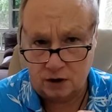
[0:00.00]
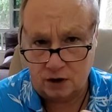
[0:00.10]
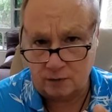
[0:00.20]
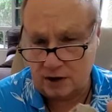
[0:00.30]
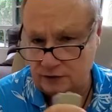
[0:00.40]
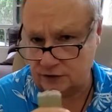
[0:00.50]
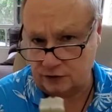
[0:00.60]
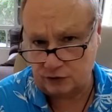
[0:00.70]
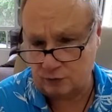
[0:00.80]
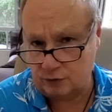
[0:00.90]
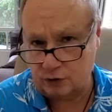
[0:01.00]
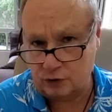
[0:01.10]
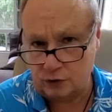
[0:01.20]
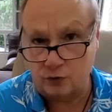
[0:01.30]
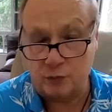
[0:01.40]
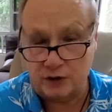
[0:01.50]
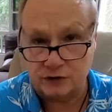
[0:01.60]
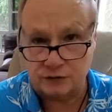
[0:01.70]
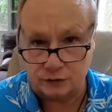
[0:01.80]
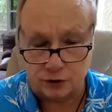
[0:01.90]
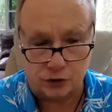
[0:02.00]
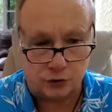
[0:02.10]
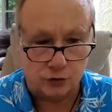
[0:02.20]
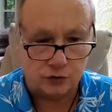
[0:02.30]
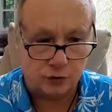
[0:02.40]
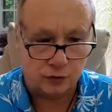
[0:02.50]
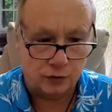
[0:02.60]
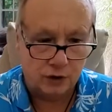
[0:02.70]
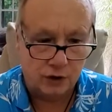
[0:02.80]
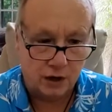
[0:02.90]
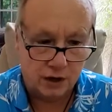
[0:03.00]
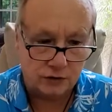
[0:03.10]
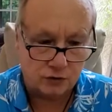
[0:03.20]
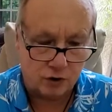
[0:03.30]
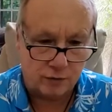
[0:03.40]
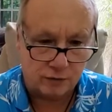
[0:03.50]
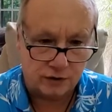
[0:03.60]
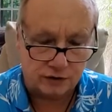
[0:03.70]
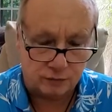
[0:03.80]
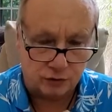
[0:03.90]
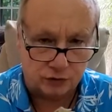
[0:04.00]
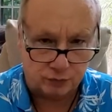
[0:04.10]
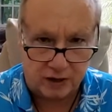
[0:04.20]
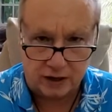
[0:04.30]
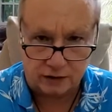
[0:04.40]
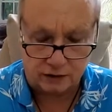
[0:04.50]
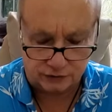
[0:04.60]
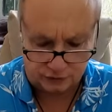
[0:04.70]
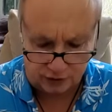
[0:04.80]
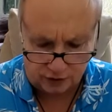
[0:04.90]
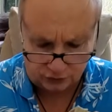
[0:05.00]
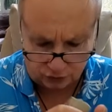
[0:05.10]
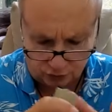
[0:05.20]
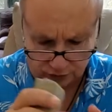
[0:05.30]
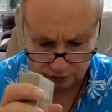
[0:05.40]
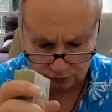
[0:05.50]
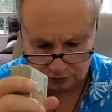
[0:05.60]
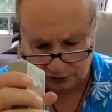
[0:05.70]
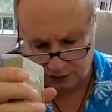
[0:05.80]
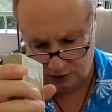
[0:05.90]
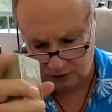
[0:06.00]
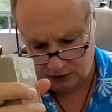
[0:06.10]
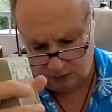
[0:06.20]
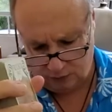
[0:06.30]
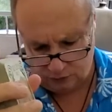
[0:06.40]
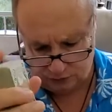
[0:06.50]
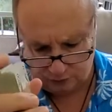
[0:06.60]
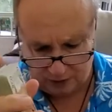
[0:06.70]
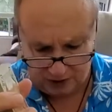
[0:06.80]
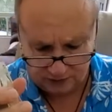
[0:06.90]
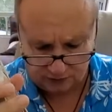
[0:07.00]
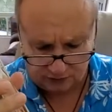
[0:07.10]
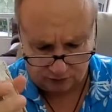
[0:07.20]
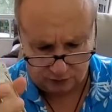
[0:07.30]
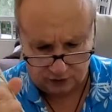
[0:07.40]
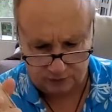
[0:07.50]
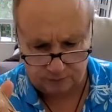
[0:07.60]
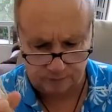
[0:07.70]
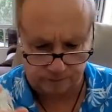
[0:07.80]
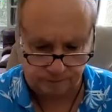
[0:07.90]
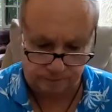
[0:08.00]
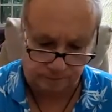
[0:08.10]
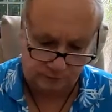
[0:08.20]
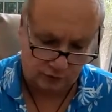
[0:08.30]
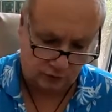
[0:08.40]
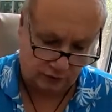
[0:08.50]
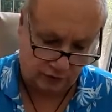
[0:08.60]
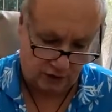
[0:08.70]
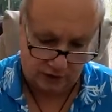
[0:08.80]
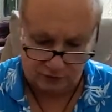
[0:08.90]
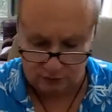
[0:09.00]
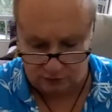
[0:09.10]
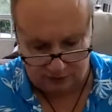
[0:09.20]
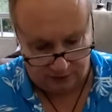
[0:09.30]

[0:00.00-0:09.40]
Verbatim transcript: I'm asking Spirit, who's best for you. So I describe it as the most painless, non-triggery, most positive reading, certainly that I do.